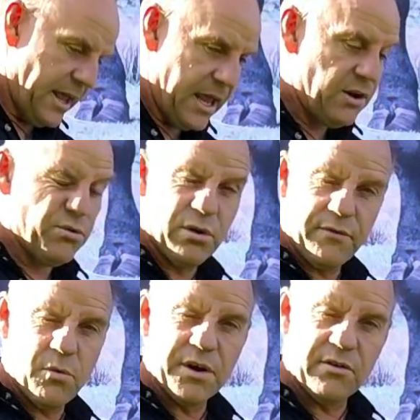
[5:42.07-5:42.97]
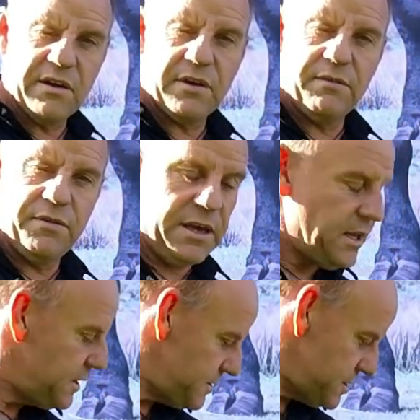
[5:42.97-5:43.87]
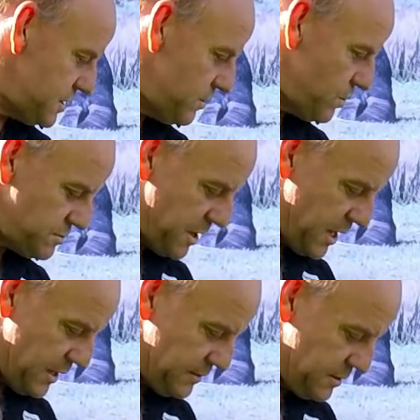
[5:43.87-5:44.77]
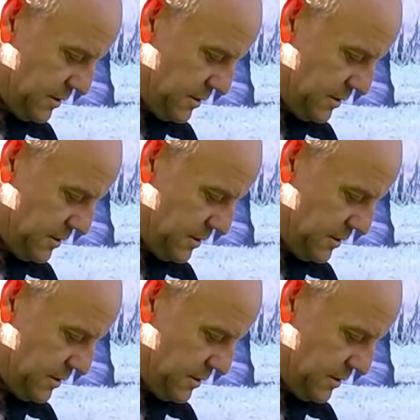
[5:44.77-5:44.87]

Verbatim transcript: and or if I want gravity feed just to wash my hands.